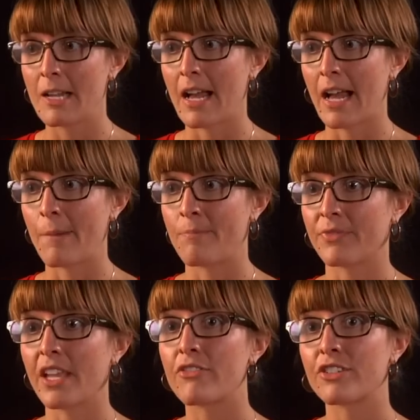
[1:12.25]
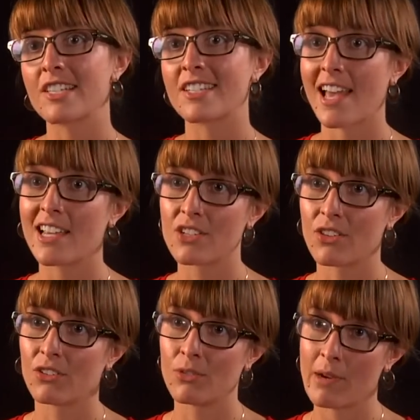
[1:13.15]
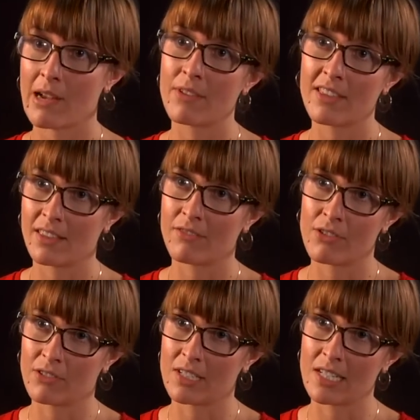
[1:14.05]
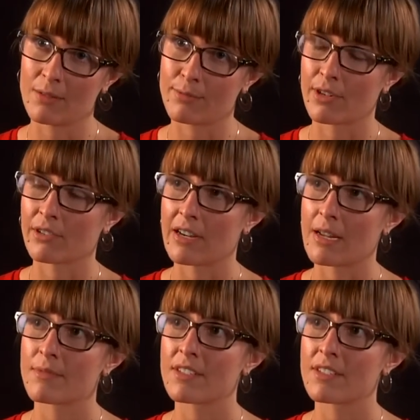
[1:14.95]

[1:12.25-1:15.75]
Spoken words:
every stage along the way within the volunteer program.